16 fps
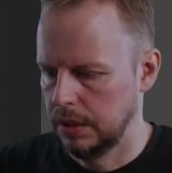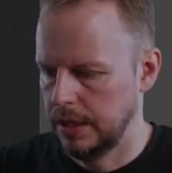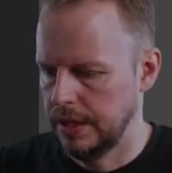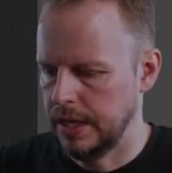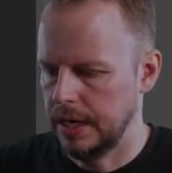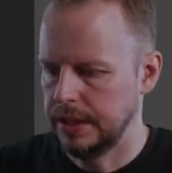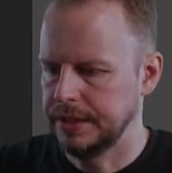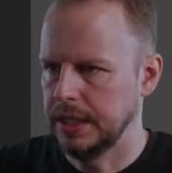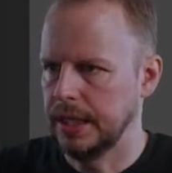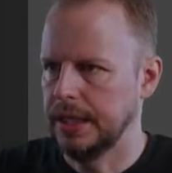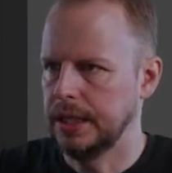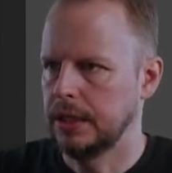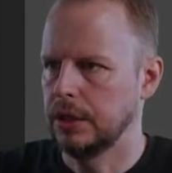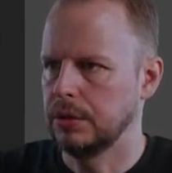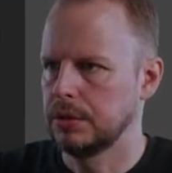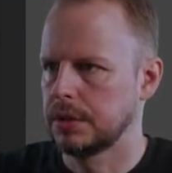and then I'll delete
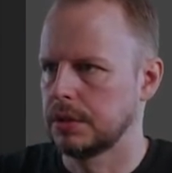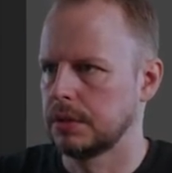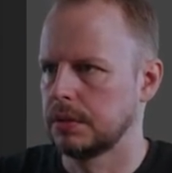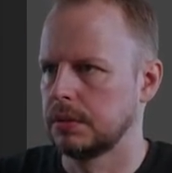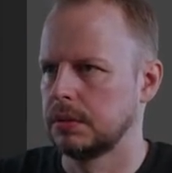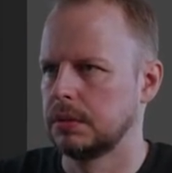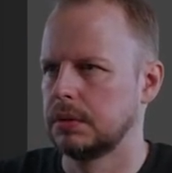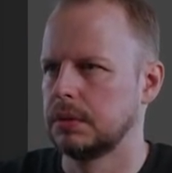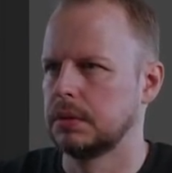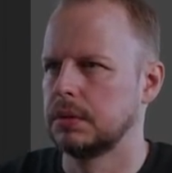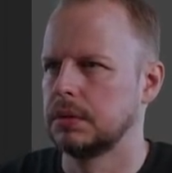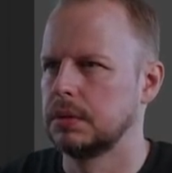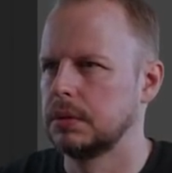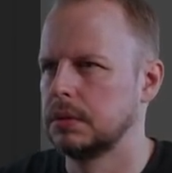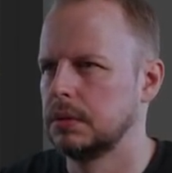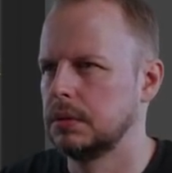those.
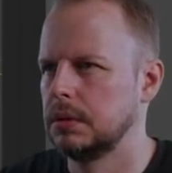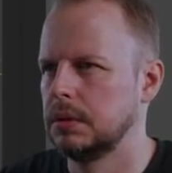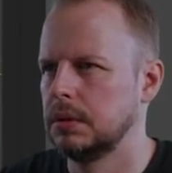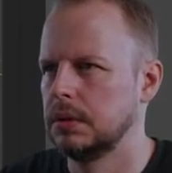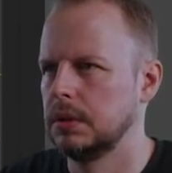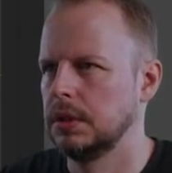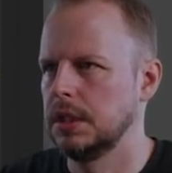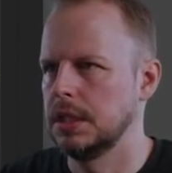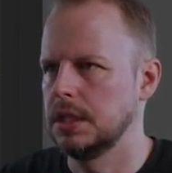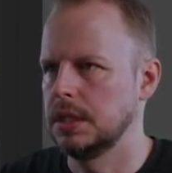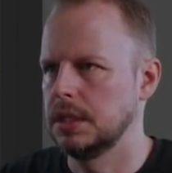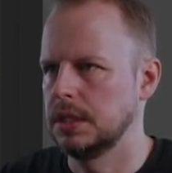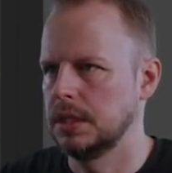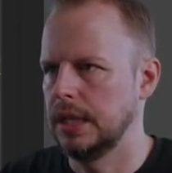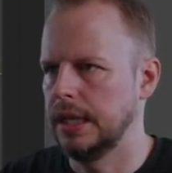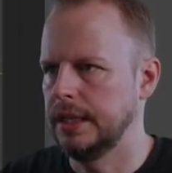
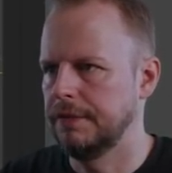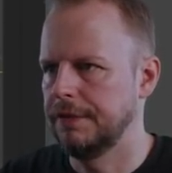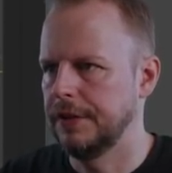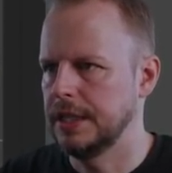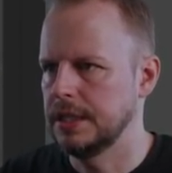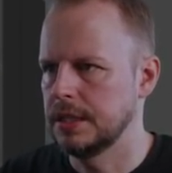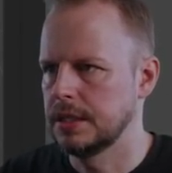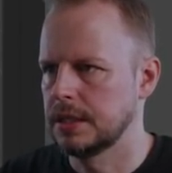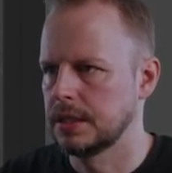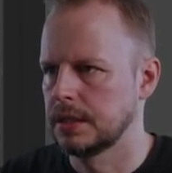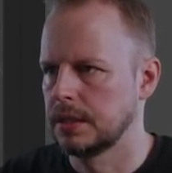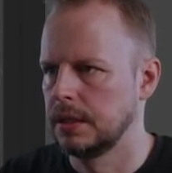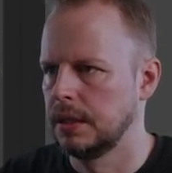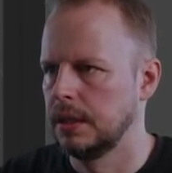Just delete faces.